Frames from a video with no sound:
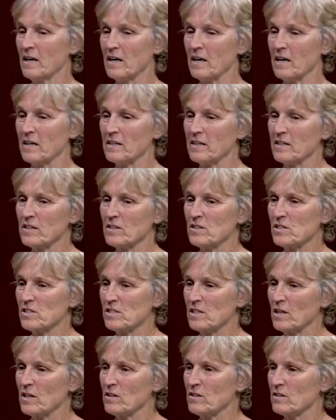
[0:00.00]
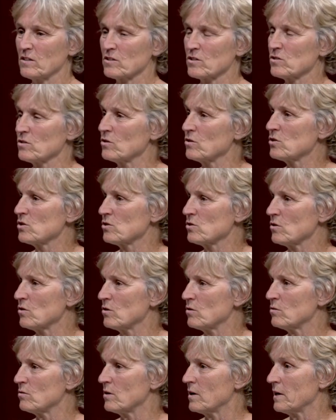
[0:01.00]
And I understand there's
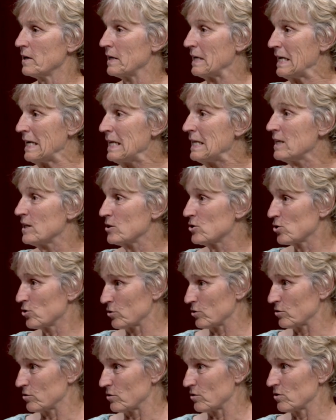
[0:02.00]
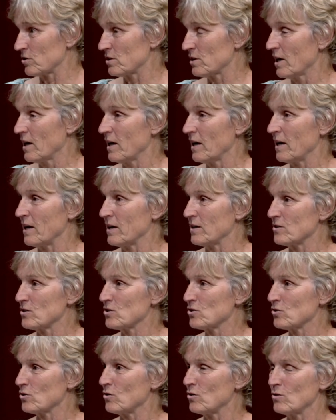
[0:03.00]
also healing circles. And
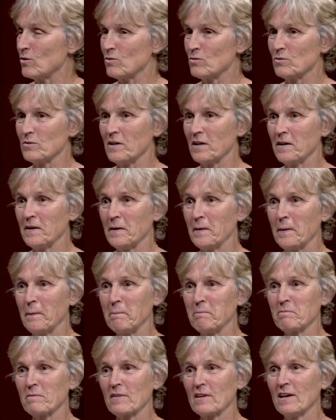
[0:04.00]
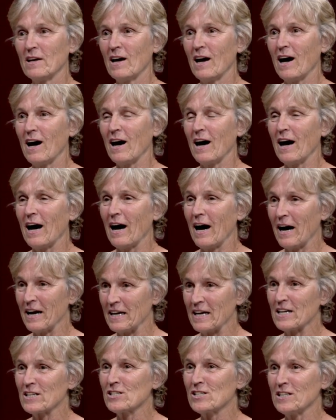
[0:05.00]
so I
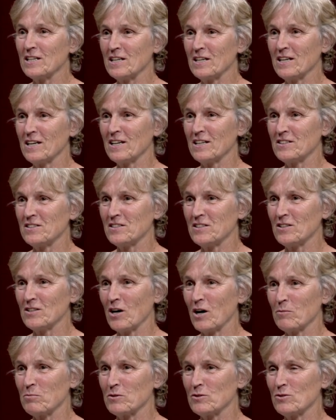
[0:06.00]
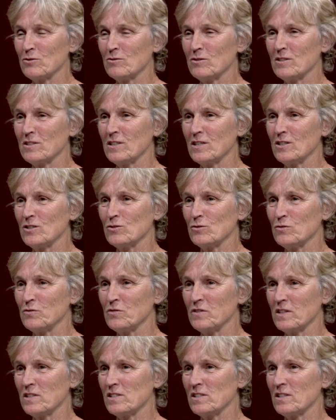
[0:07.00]
actually had the opportunity to
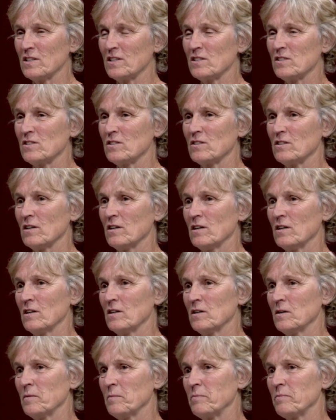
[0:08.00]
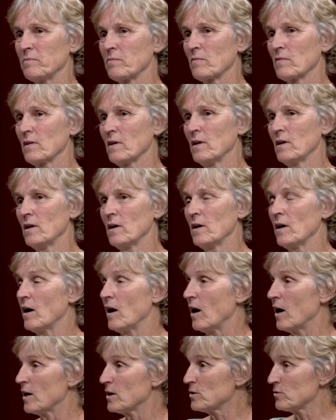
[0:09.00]
visit
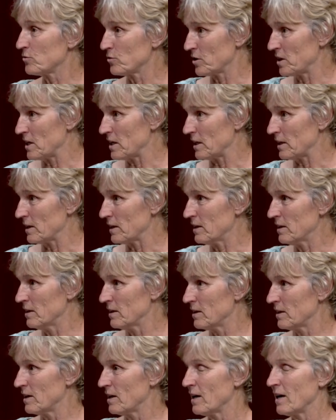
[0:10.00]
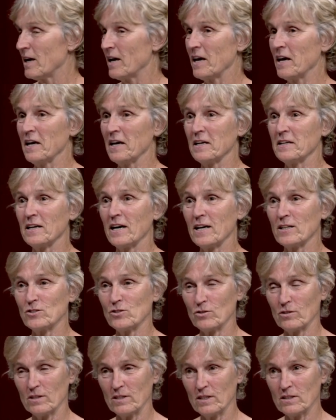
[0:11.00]
Art for Healing. Mm-hmm. And I
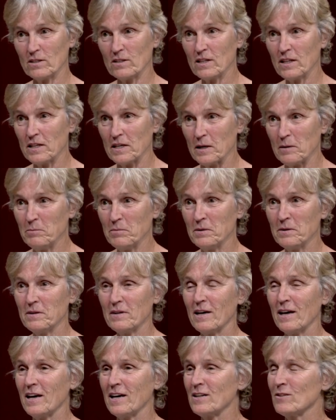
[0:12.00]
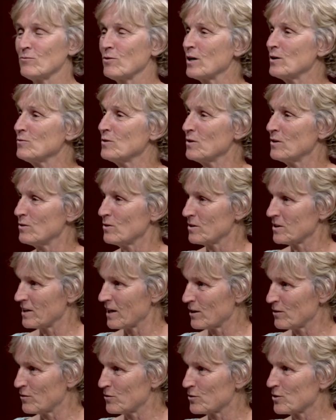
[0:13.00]
took a little clip. And why don't we look at
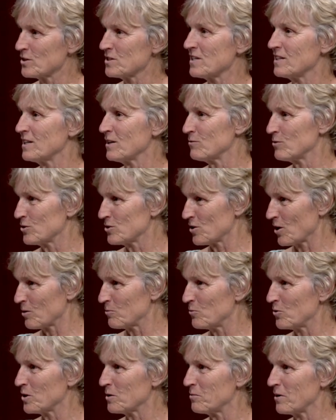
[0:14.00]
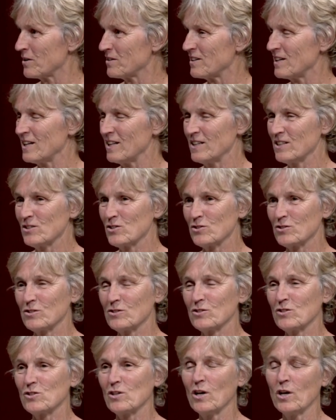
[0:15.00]
that first, okay. And then we'll talk more about the healing
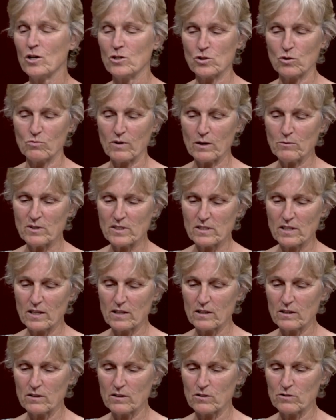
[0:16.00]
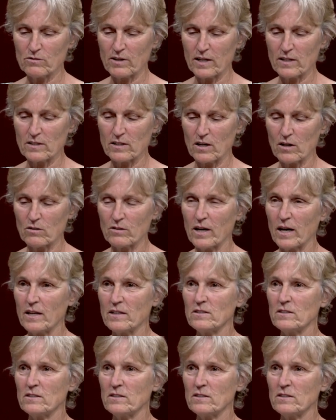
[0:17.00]
circles. So why don't we take a look right now at